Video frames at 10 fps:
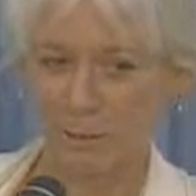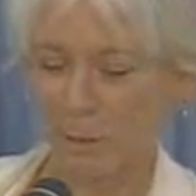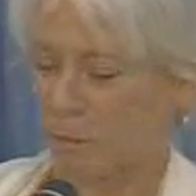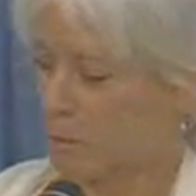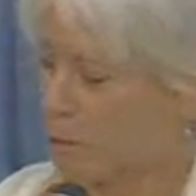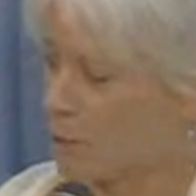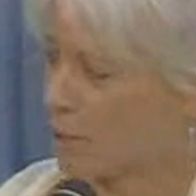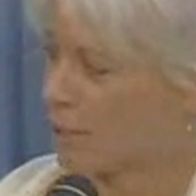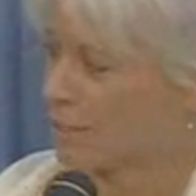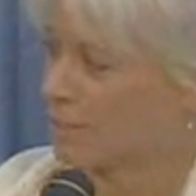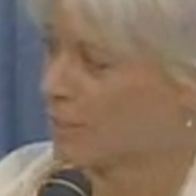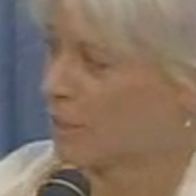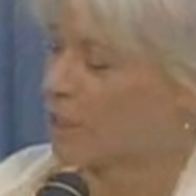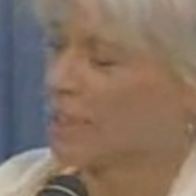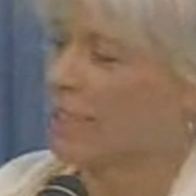Papaji,
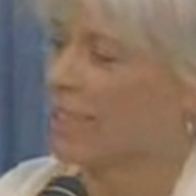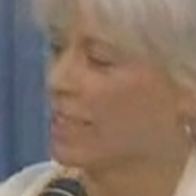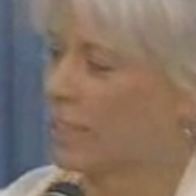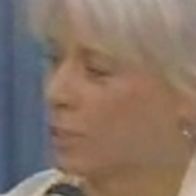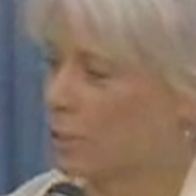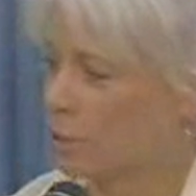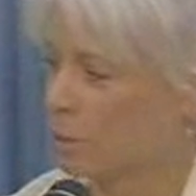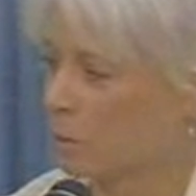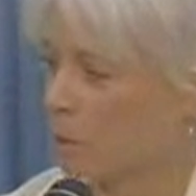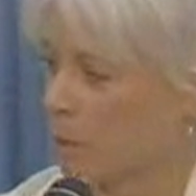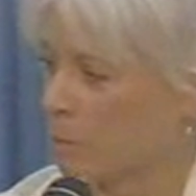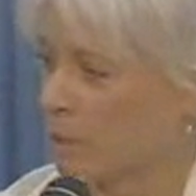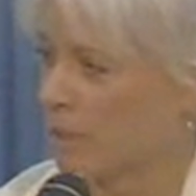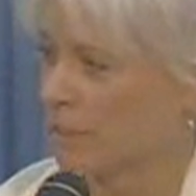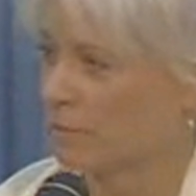or his teacher, Ramana.